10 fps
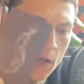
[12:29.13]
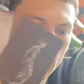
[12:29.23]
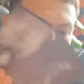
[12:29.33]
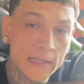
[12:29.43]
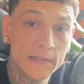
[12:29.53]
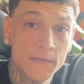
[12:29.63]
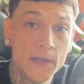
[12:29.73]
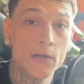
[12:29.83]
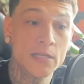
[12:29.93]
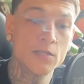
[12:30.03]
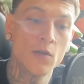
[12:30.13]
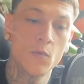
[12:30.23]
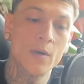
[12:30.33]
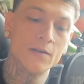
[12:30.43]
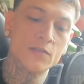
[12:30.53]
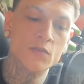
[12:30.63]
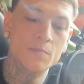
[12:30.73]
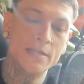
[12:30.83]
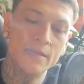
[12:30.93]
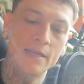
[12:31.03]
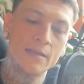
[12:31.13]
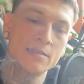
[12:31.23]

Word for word: Collective, there is nowhere to be.